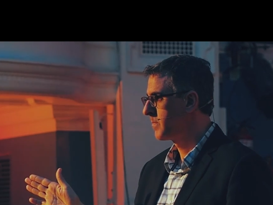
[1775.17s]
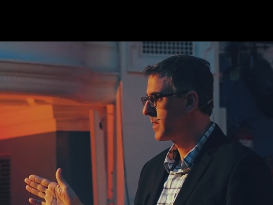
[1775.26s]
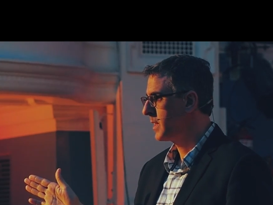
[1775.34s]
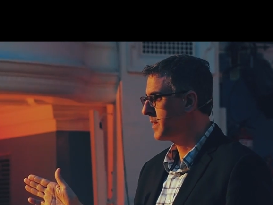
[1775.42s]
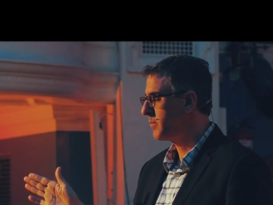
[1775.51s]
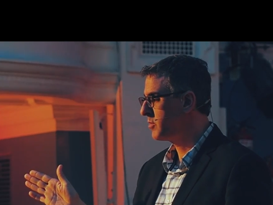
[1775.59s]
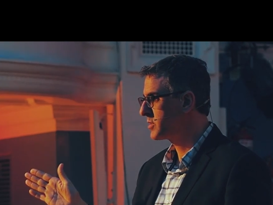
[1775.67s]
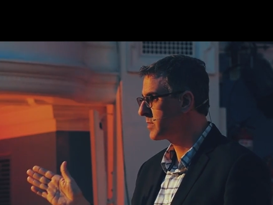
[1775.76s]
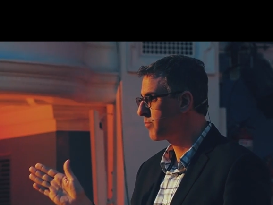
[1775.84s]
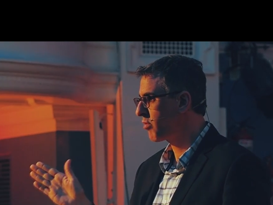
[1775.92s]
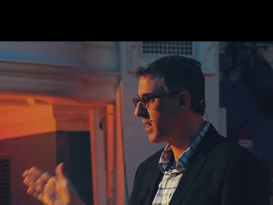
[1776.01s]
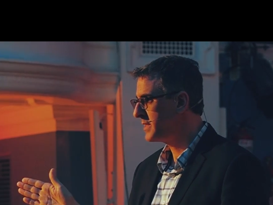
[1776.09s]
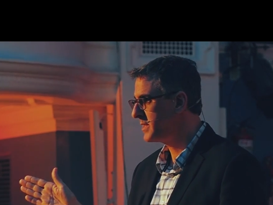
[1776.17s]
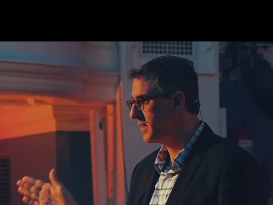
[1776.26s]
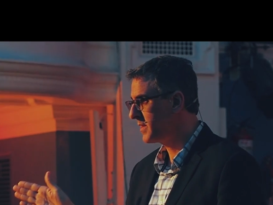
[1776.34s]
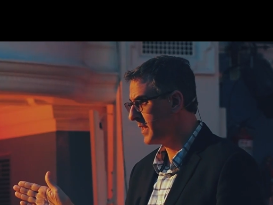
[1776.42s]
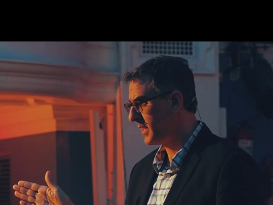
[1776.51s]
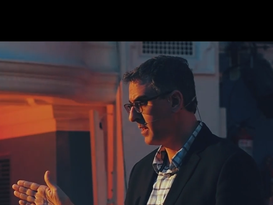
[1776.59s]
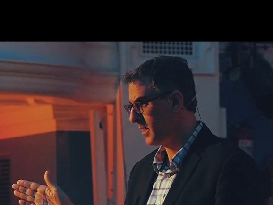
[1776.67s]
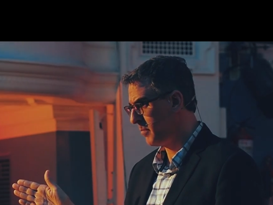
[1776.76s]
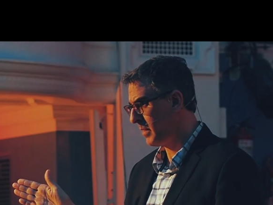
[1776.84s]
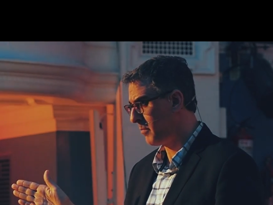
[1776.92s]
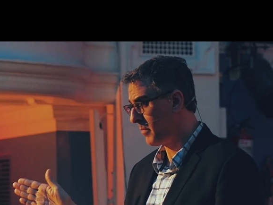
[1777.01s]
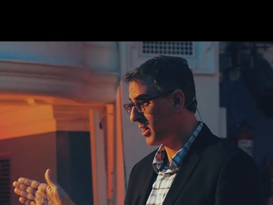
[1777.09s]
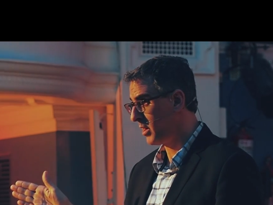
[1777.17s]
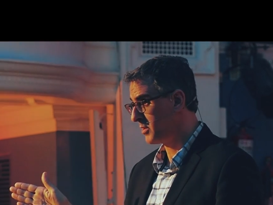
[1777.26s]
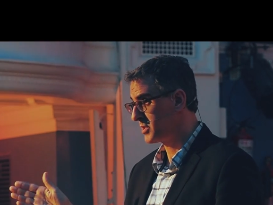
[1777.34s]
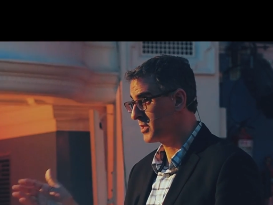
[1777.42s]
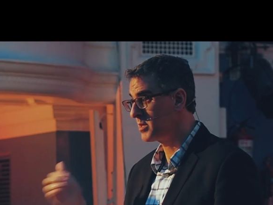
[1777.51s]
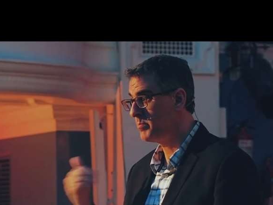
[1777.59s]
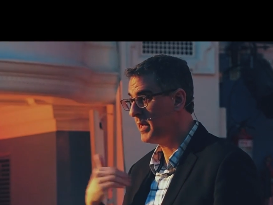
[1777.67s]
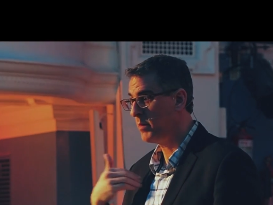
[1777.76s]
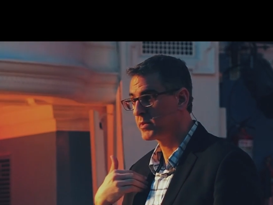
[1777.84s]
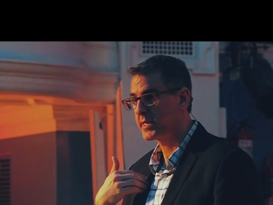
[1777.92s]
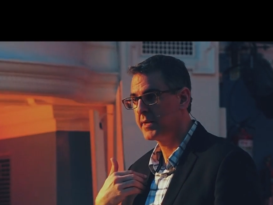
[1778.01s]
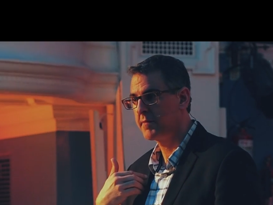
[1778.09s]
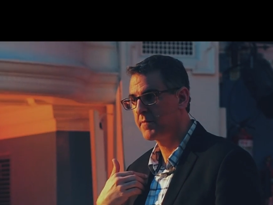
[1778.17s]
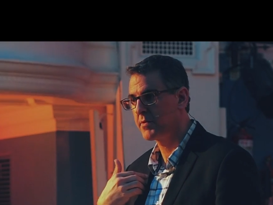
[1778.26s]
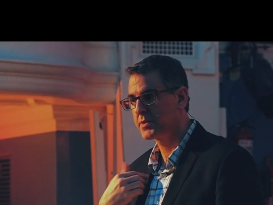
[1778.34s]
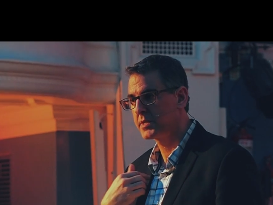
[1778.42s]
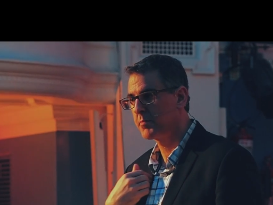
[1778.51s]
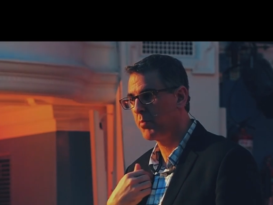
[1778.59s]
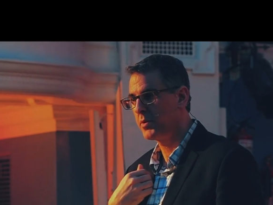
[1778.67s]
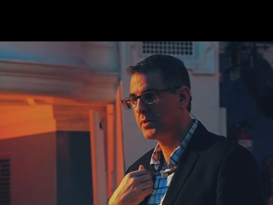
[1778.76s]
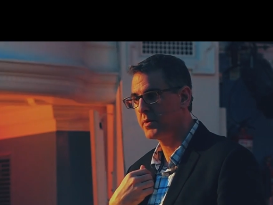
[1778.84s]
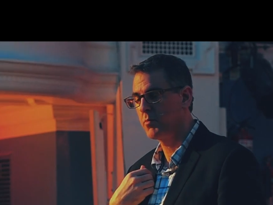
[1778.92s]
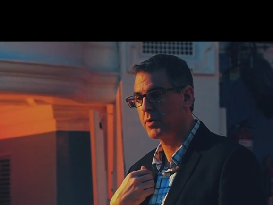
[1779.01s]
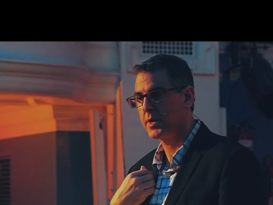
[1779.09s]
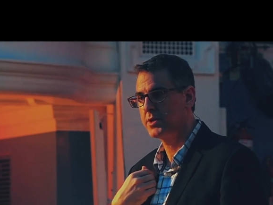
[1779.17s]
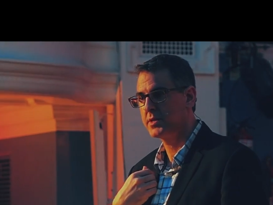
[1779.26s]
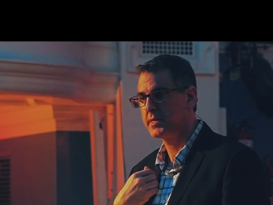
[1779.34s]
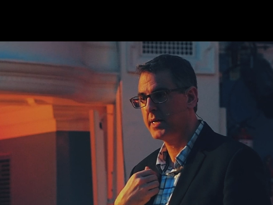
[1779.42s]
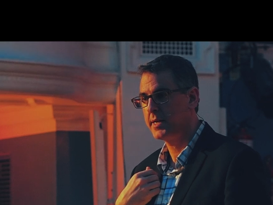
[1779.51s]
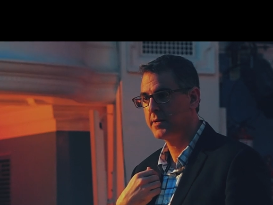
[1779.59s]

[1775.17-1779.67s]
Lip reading: And the most surprising thing about my answer to me was I didn't feel disappointed in what I just said.